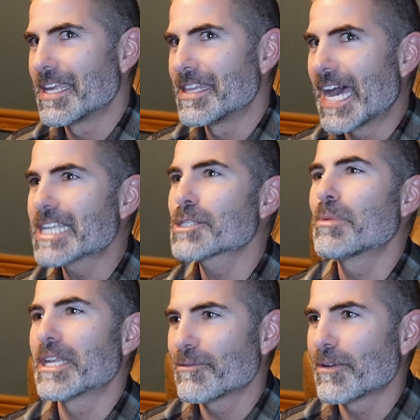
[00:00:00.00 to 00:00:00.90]
that's
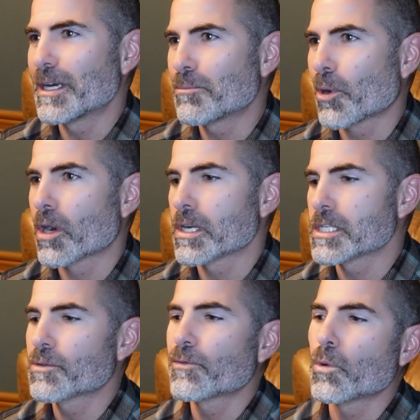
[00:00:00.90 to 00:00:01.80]
been a fun part,
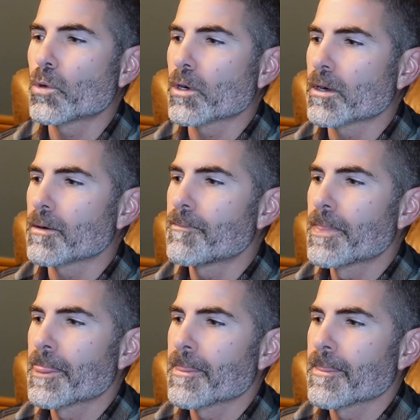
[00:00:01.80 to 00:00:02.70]
is for
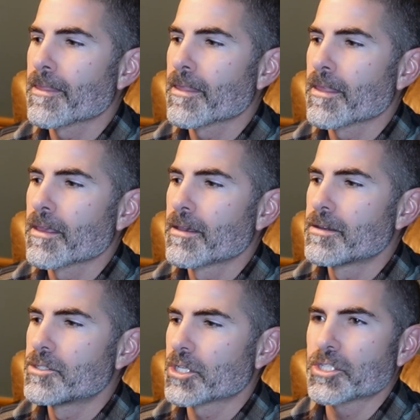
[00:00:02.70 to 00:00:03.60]

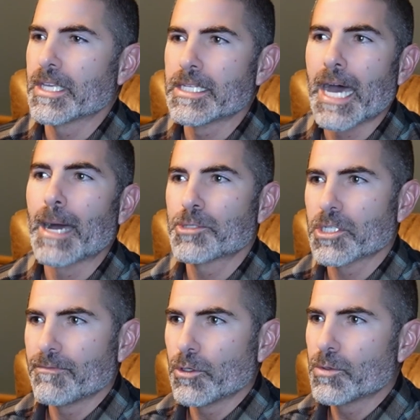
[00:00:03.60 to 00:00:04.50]
just the
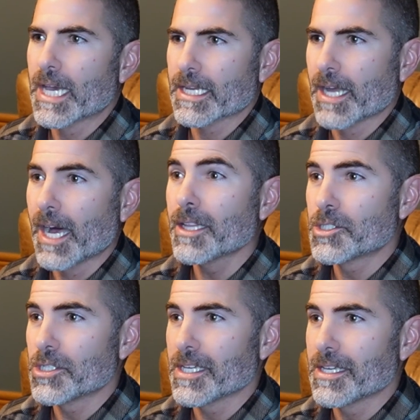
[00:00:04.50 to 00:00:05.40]
adoption of new
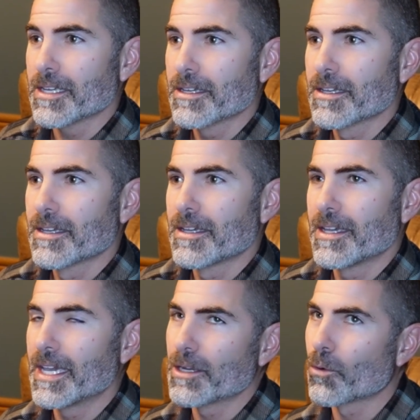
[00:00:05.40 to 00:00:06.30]
technology
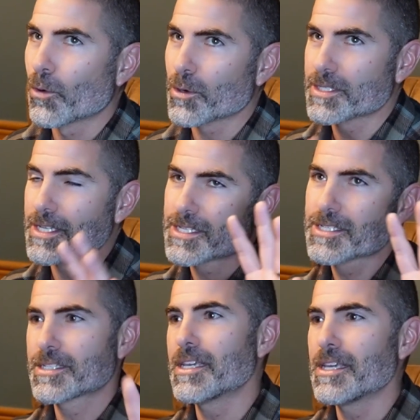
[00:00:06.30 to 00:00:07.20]
in order to
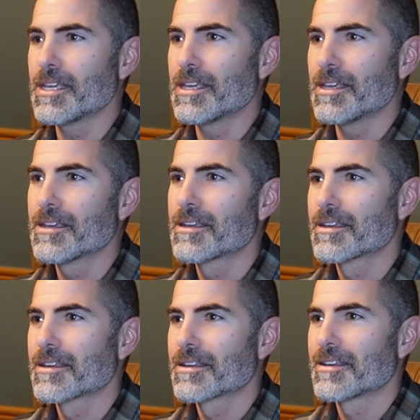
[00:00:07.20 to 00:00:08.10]
see
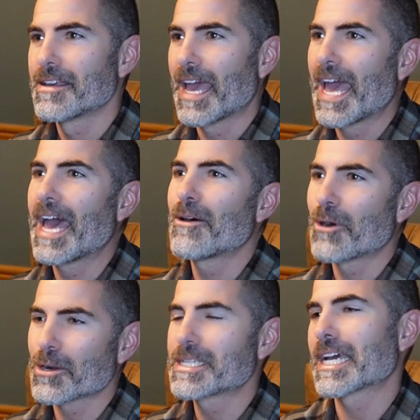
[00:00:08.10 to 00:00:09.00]
how
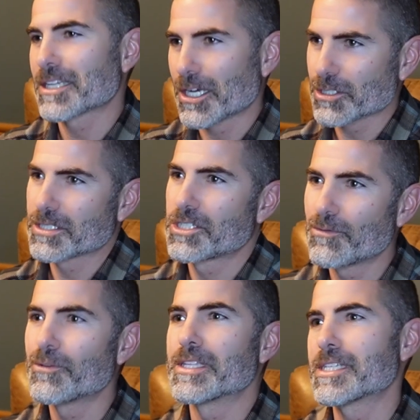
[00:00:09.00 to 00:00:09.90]
our technology
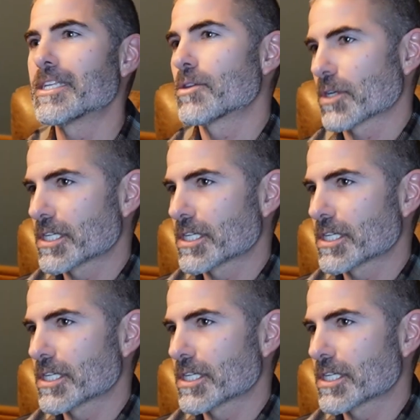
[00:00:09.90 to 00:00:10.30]
fits into their